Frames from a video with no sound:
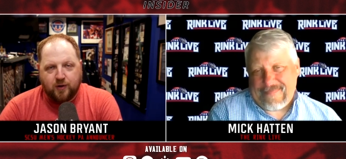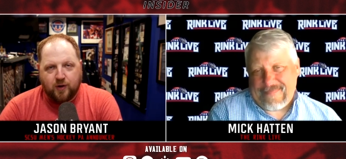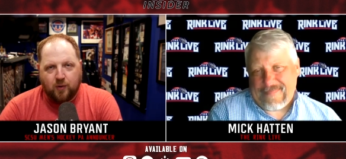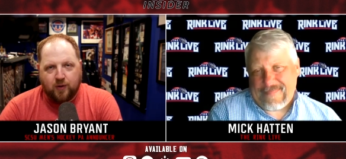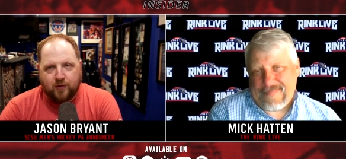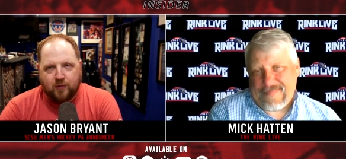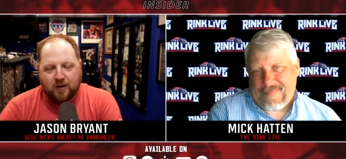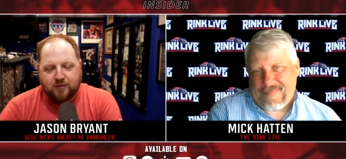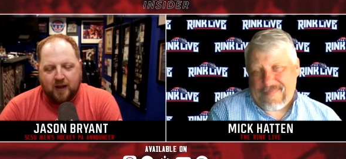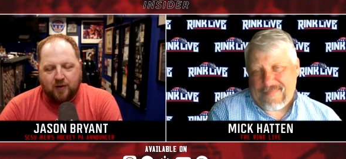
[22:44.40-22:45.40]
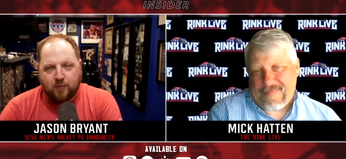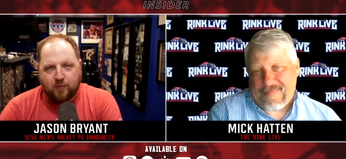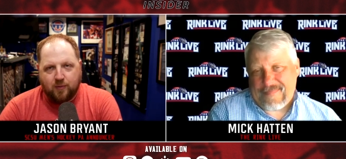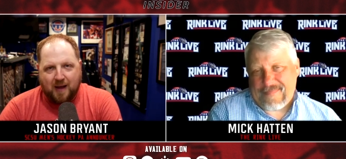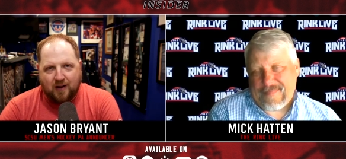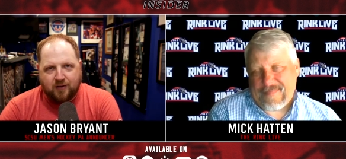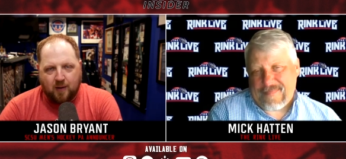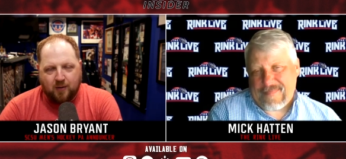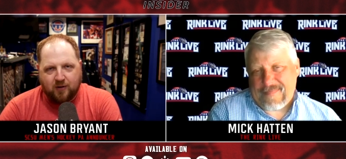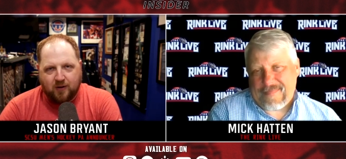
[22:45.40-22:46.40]
Speaker 1: know, in wrestling, I do the match
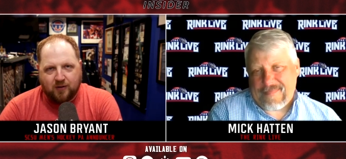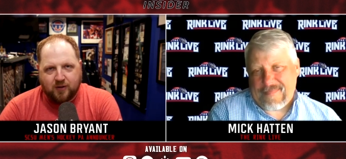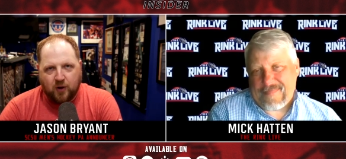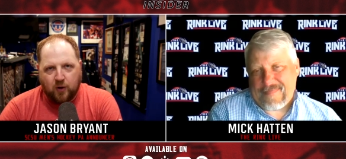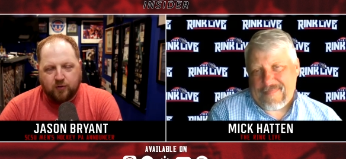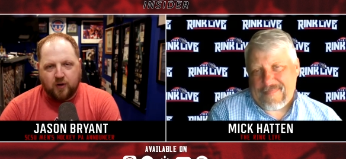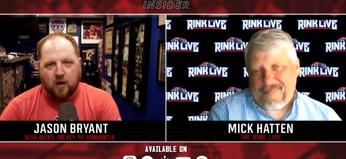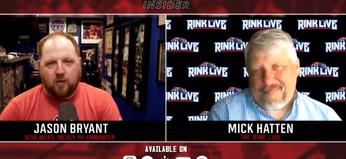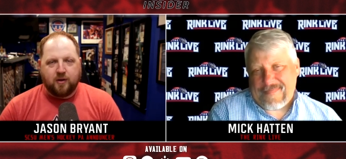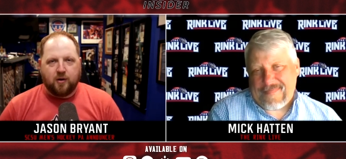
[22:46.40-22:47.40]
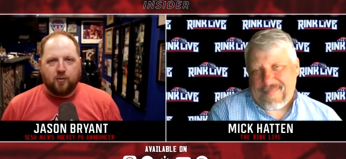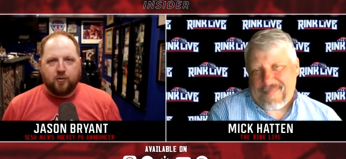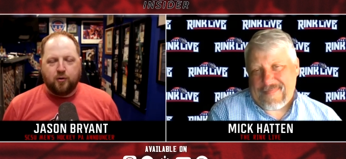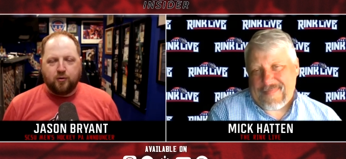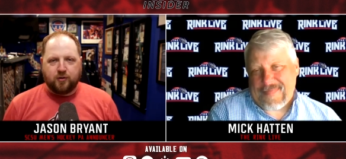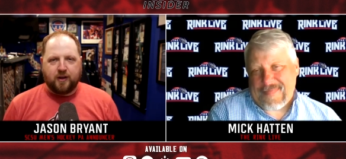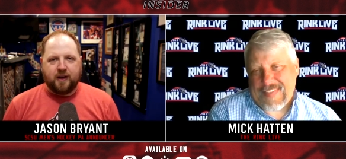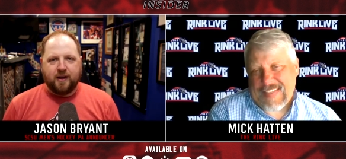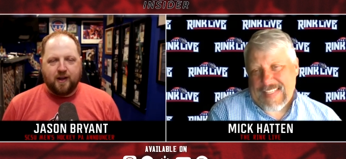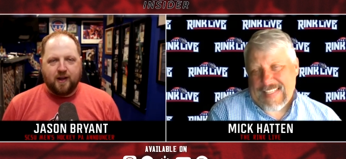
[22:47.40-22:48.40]
commentary as it goes. So I'll, you know, usually
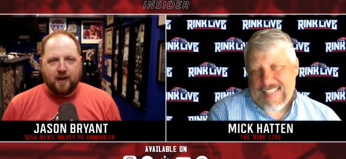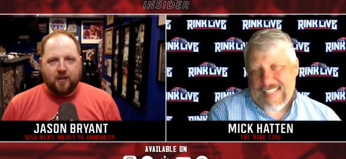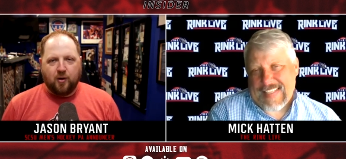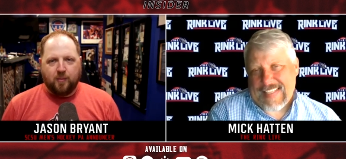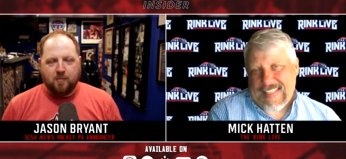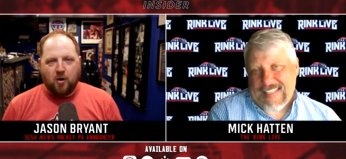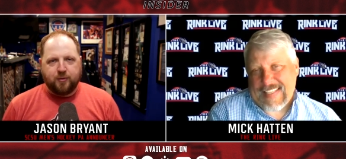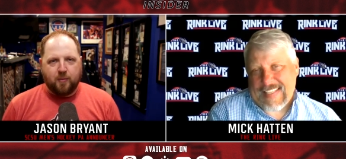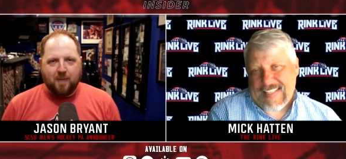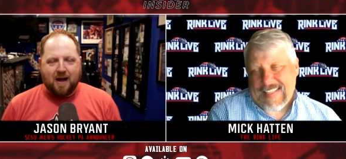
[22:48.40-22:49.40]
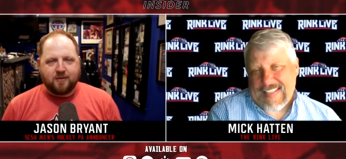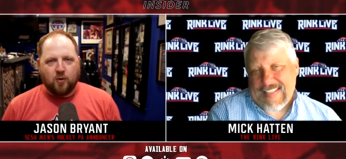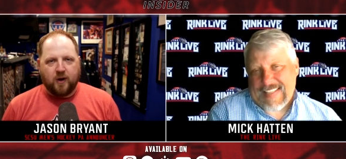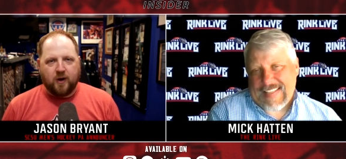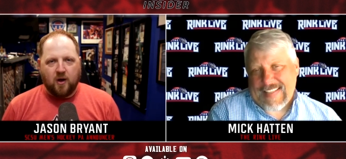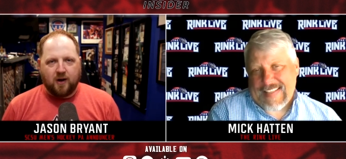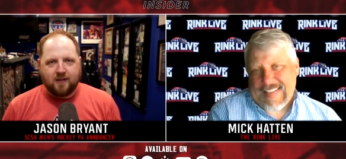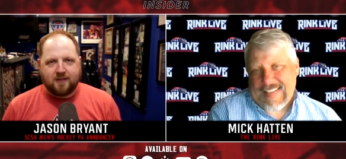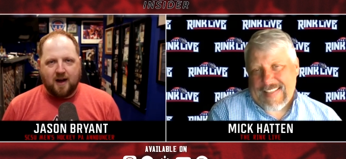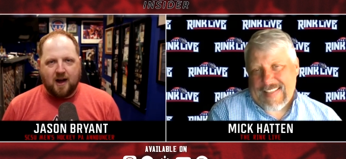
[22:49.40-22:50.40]
there'll be multiple mats going on at a
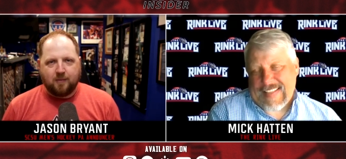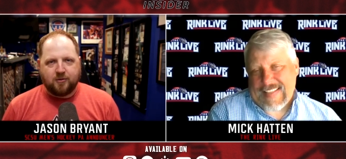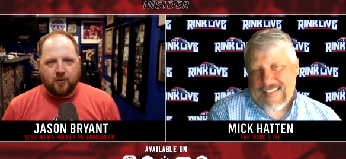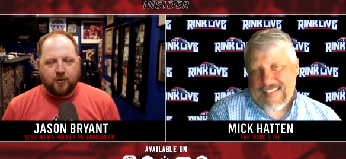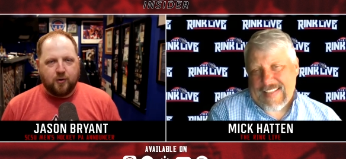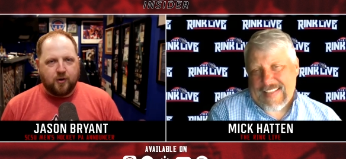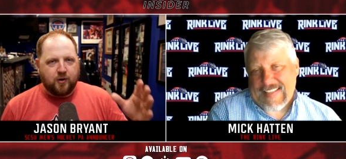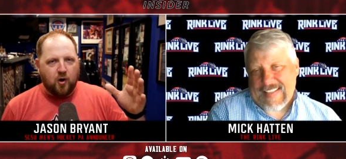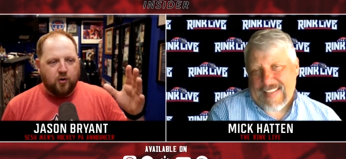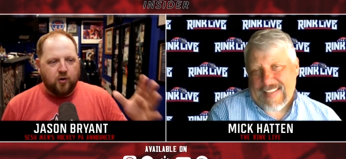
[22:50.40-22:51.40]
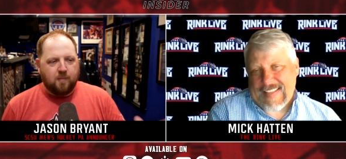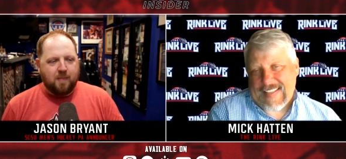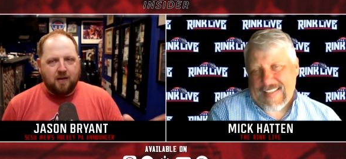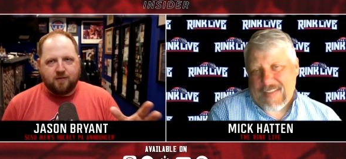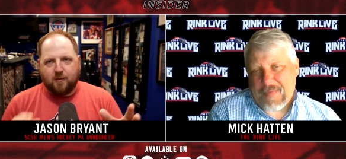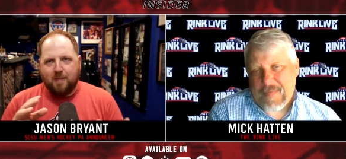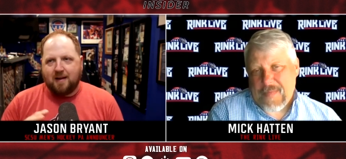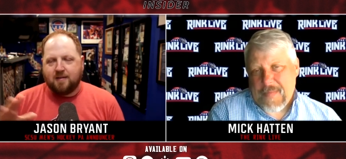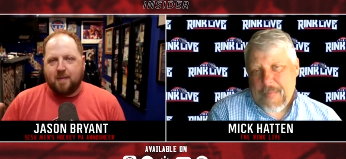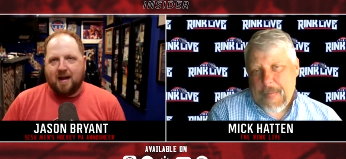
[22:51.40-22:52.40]
time, so you can go, you can bounce from mat
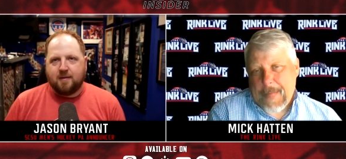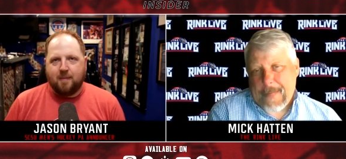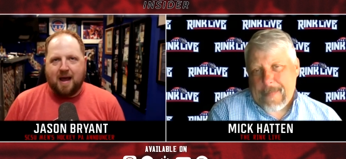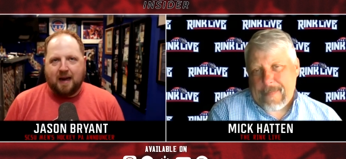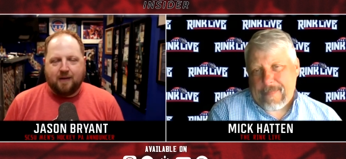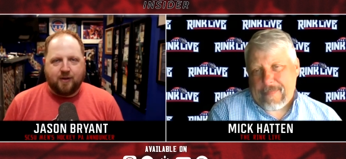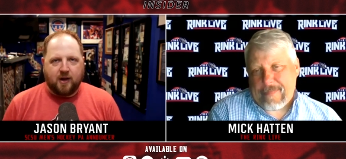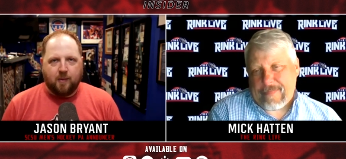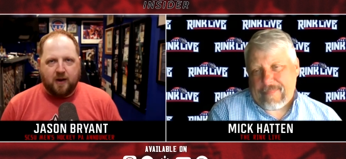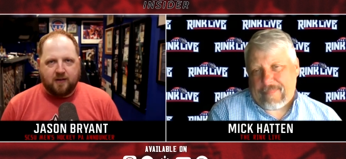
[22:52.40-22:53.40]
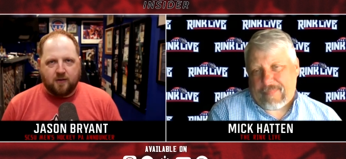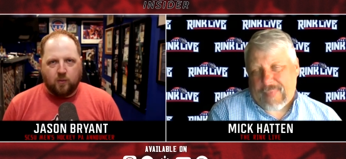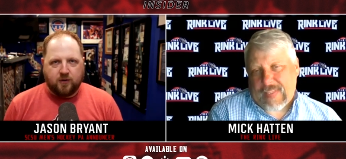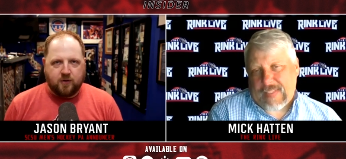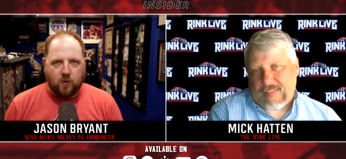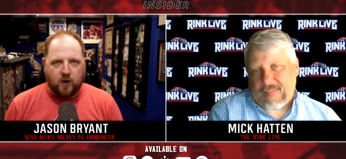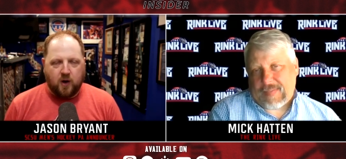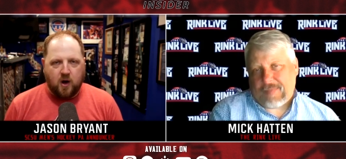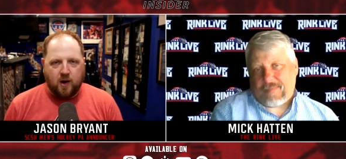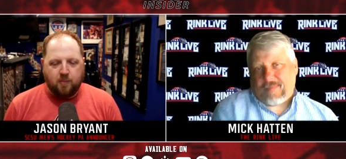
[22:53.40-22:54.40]
to mat to mat, giving updates on what's going
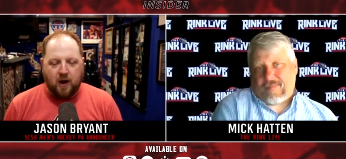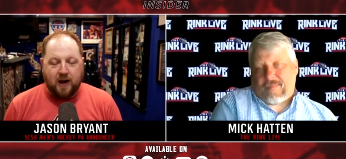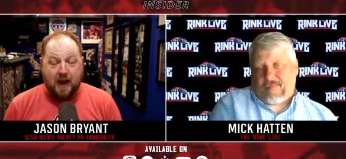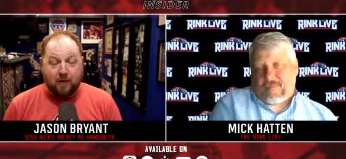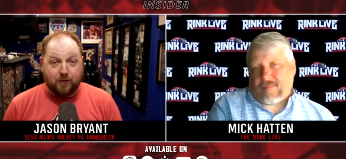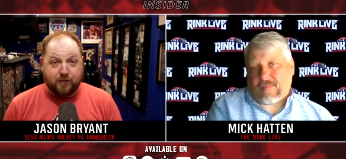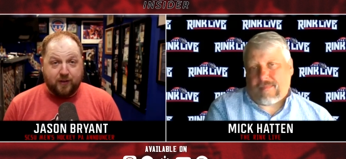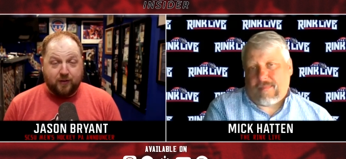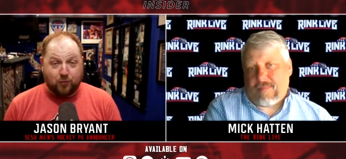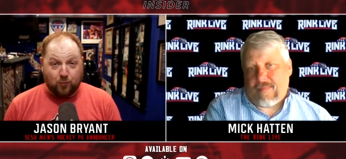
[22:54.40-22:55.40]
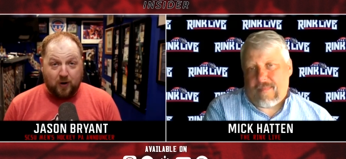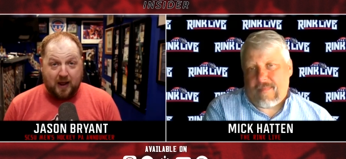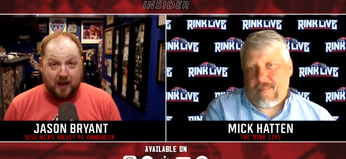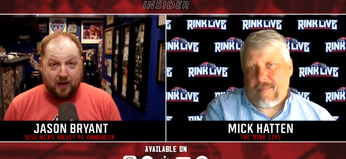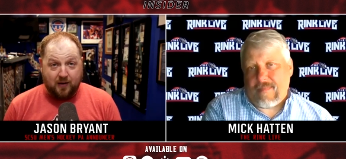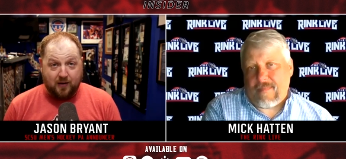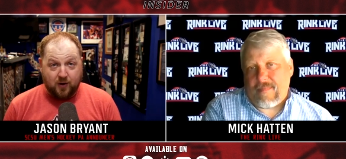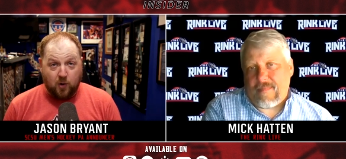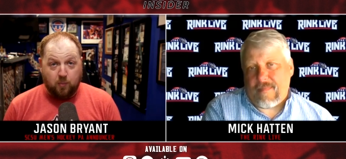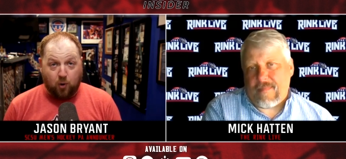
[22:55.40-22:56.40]
on. But everything that's red you
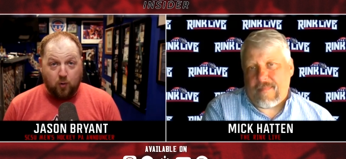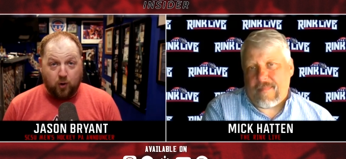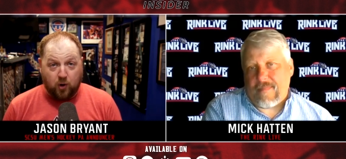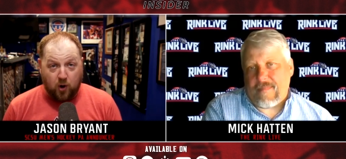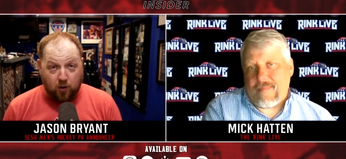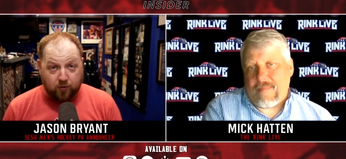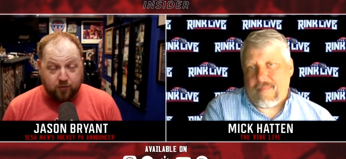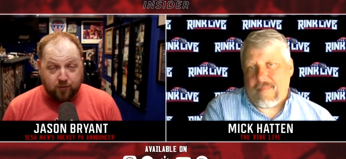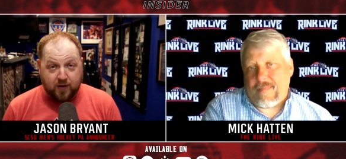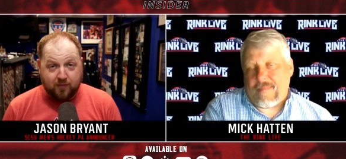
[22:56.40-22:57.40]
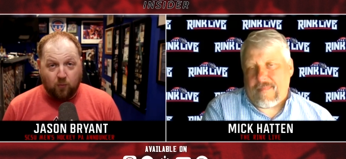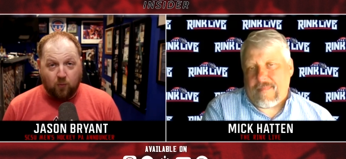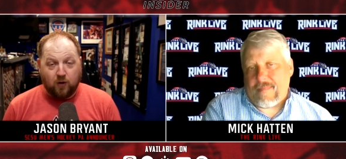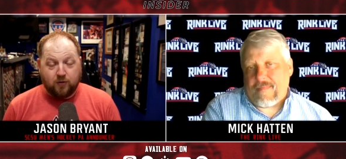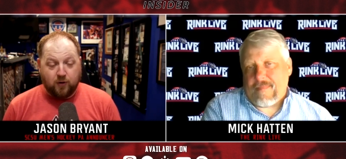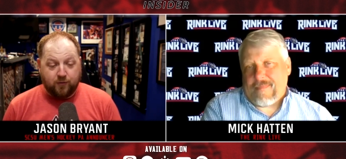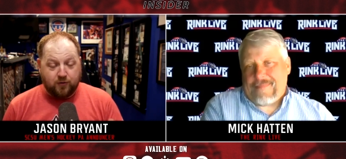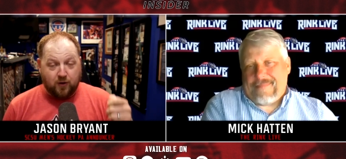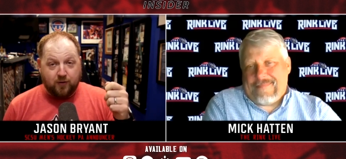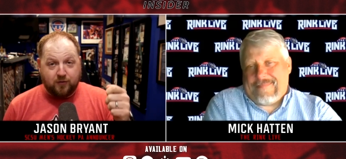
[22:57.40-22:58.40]
know protocol is their favorite word so if it's
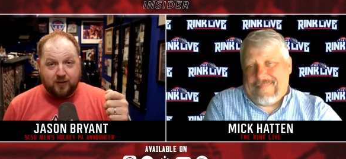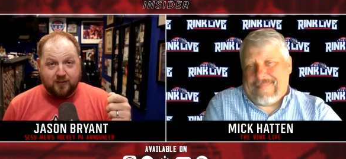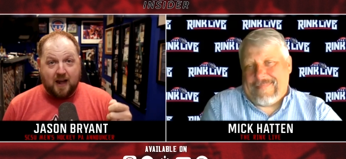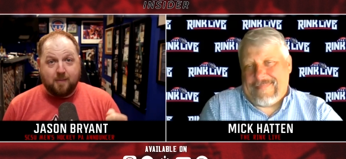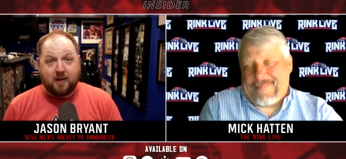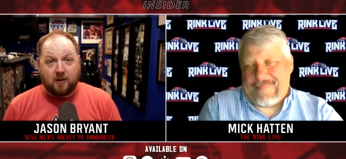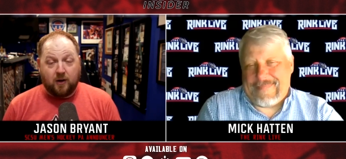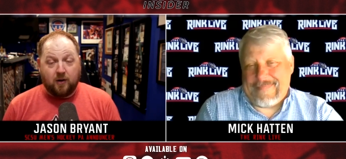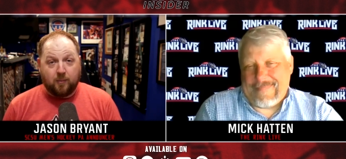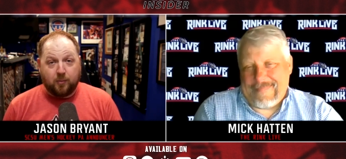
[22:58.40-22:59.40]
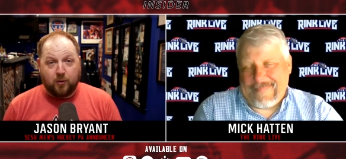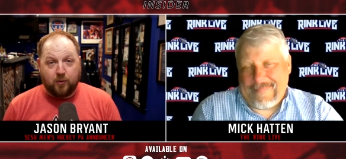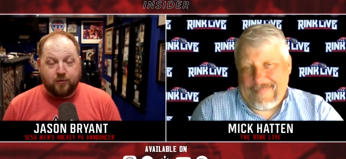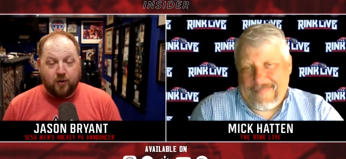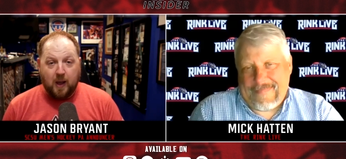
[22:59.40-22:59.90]
on the it's got to be cleared and approved so